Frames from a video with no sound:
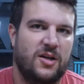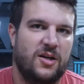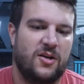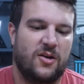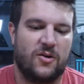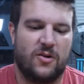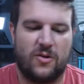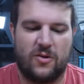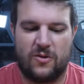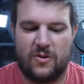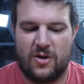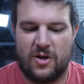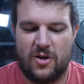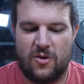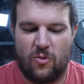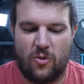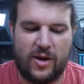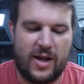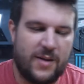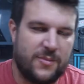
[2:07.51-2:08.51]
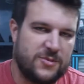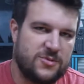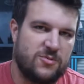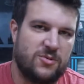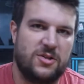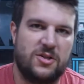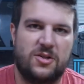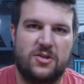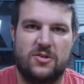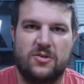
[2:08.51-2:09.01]
what happens
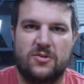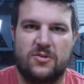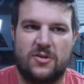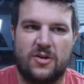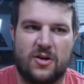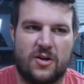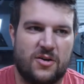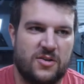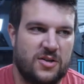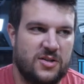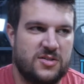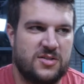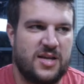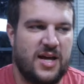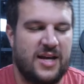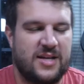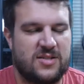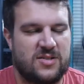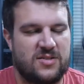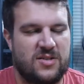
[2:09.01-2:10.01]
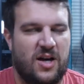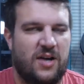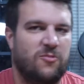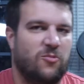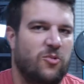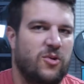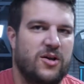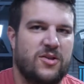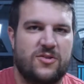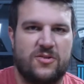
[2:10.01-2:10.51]
when are these tests
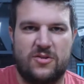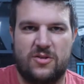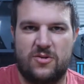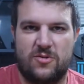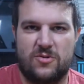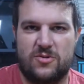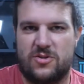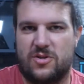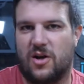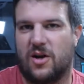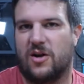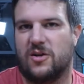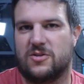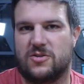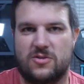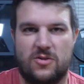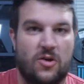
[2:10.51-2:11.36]
done with used darts?